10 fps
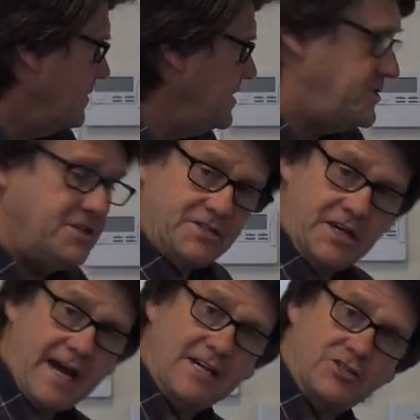This is
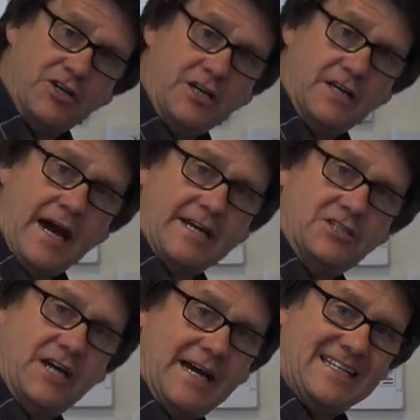the
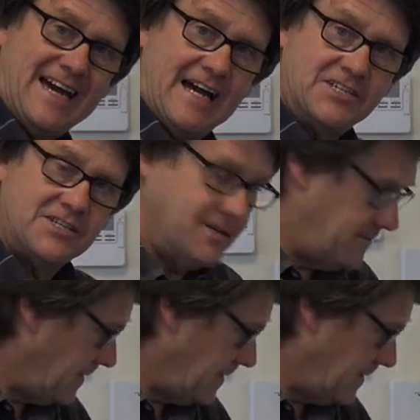HE98S,